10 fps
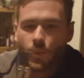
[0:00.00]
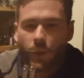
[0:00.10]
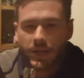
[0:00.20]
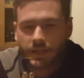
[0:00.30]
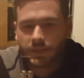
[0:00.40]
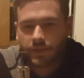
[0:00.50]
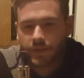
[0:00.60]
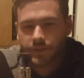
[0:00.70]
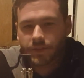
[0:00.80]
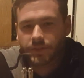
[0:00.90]
What I did to
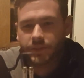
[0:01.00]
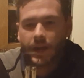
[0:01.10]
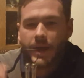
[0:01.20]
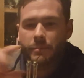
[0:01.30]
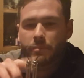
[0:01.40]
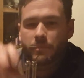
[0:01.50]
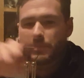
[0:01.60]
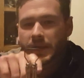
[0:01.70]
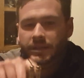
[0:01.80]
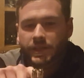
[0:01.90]
this is that I
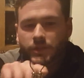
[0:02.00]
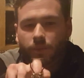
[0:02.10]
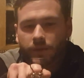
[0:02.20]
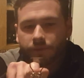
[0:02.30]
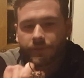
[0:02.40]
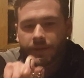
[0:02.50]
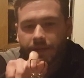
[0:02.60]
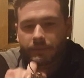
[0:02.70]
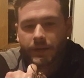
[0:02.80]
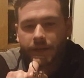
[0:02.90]
bent it to where it fit
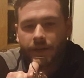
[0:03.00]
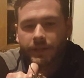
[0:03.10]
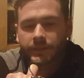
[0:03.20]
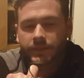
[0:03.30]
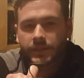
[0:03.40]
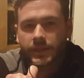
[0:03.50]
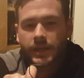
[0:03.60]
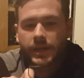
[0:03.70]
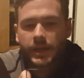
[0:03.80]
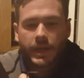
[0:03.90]
in my gun.
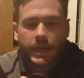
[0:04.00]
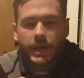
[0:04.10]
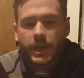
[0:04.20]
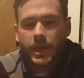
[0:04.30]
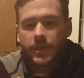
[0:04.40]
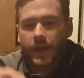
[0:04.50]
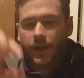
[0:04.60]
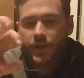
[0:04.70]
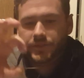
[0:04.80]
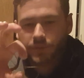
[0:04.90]
And then I
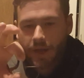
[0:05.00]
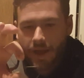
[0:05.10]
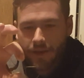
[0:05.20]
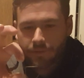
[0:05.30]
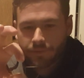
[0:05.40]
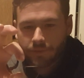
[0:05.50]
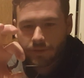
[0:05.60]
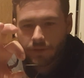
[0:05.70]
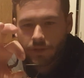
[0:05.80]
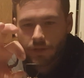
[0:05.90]
also have
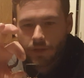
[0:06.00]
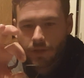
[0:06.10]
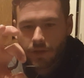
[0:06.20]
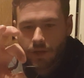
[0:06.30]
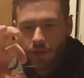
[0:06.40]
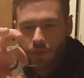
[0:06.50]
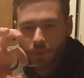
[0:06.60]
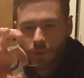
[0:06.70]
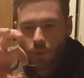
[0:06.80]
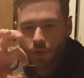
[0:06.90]
a
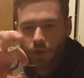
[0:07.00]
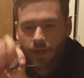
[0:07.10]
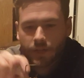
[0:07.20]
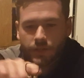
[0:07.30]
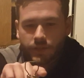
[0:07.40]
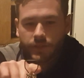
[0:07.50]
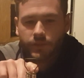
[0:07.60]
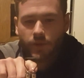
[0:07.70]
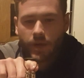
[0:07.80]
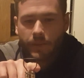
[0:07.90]
3/4 inch.
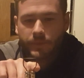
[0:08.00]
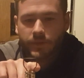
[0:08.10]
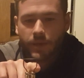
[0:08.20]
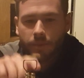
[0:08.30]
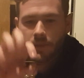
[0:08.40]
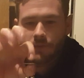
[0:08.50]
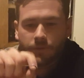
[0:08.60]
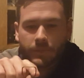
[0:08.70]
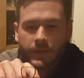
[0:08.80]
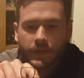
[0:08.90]
So it comes up and then
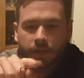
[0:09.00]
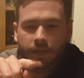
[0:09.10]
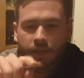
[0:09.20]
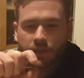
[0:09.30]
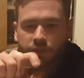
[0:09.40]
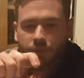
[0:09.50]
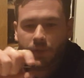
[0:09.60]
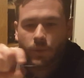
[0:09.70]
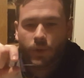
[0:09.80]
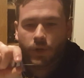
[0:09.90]
from here to here is
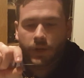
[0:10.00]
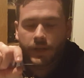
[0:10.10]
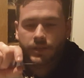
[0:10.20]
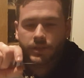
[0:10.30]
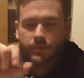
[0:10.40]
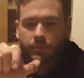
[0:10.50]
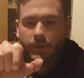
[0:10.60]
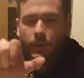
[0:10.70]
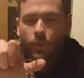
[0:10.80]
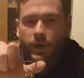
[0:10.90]
3/4 inch
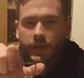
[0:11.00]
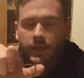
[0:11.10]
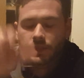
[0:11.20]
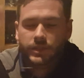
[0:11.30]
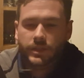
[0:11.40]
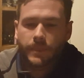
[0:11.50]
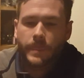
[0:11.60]
by 1 inch.